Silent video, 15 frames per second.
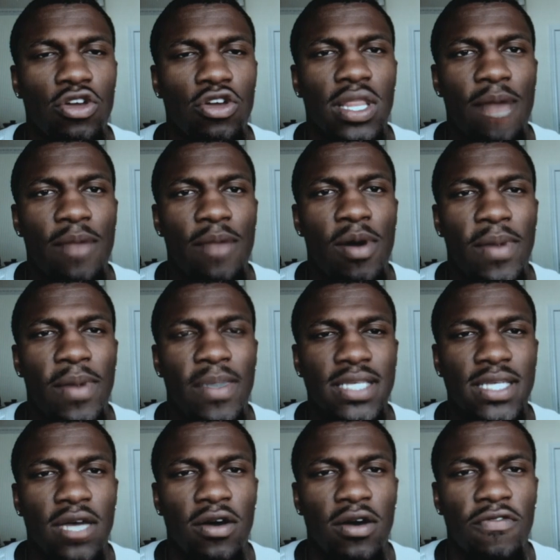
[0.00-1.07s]
lot about
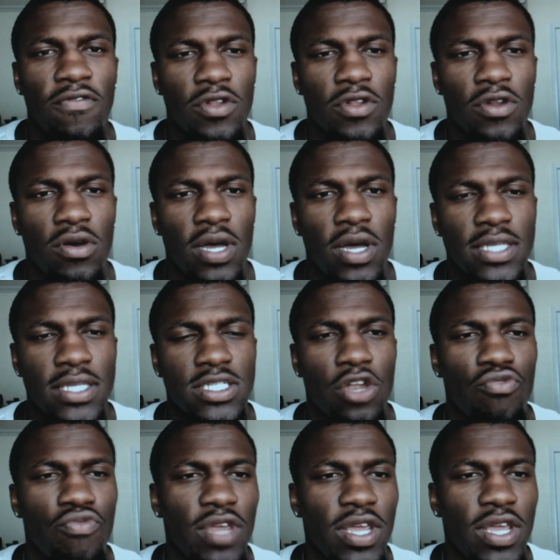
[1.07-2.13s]
myself. I
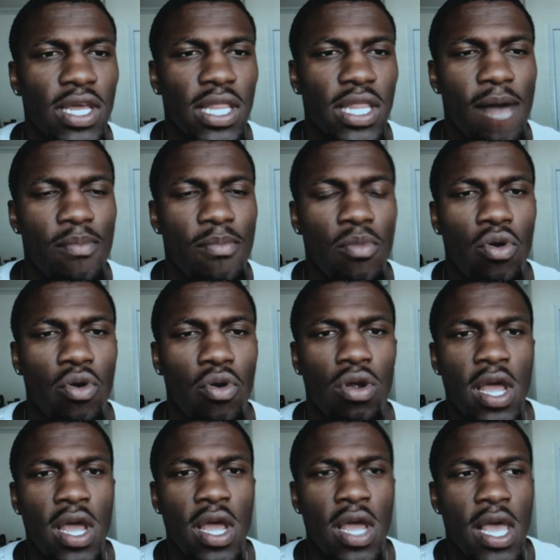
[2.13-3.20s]
started reading a lot
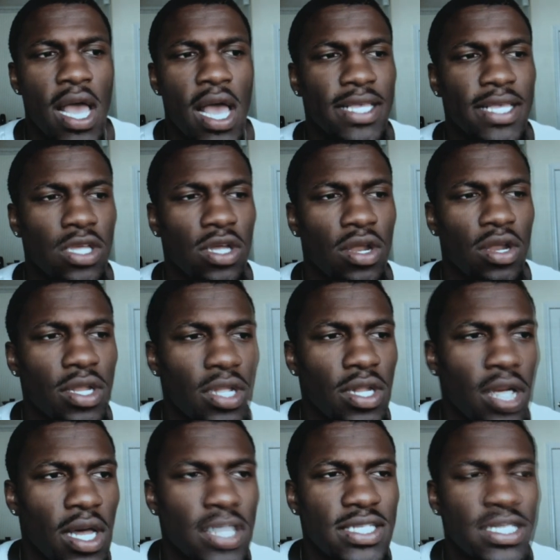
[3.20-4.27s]
more. I started
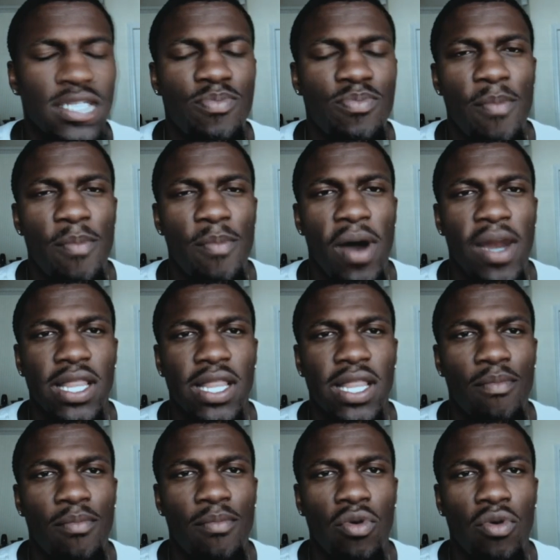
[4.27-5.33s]
listening to my body a
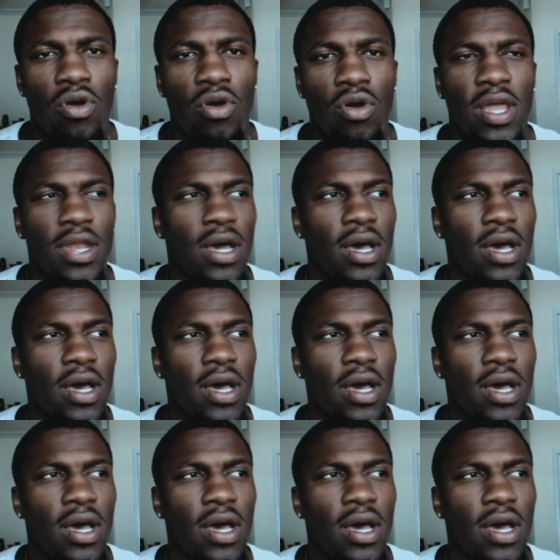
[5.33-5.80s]
lot more, and